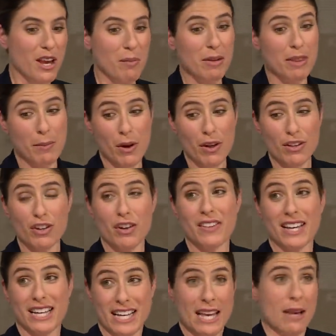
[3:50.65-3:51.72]
But they both know
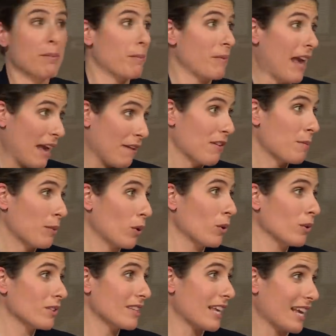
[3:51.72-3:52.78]
they can hit heavy
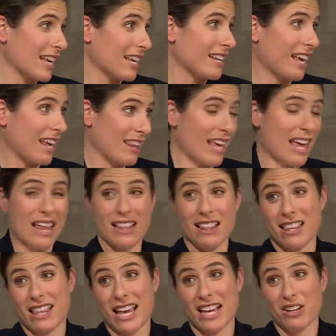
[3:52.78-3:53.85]
balls. They
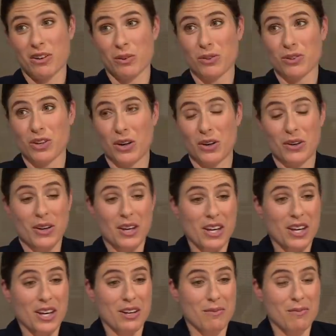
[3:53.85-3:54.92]
can also,
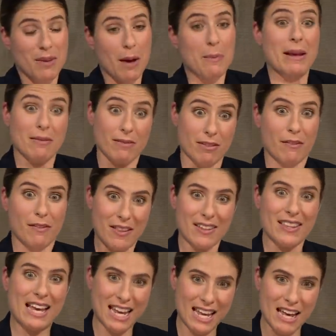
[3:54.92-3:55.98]
I mean, the fact that
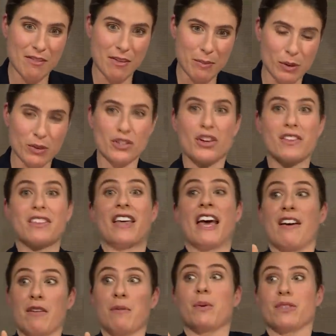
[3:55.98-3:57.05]
they hit heavy balls, know that the
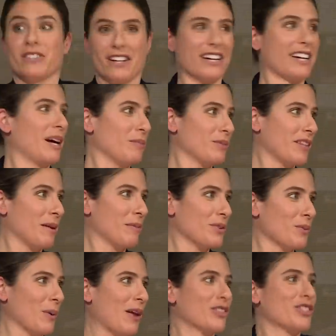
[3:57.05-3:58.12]
heavy balls are going to come to them as
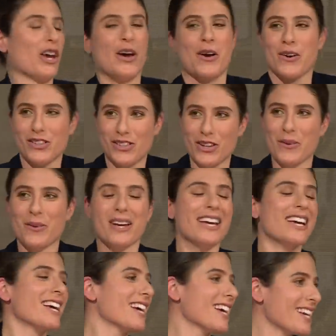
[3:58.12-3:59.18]
well. So
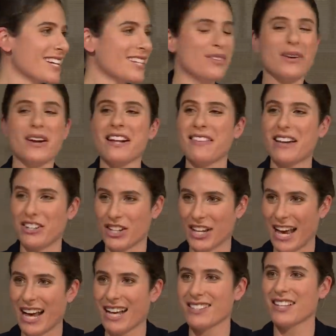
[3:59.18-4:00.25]
it is funny that she
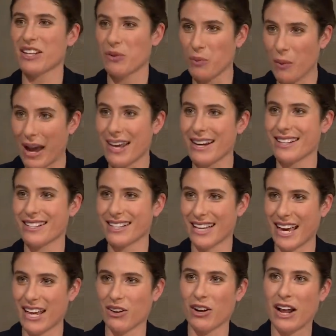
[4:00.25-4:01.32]
has that awareness
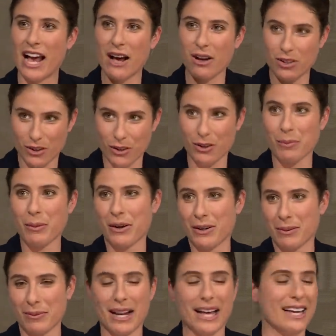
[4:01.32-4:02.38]
again on how her
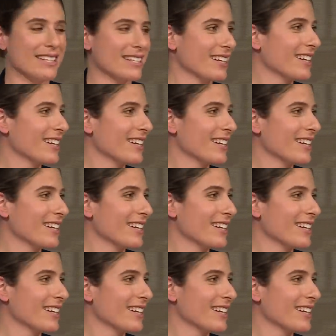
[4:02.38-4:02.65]
opponent plays.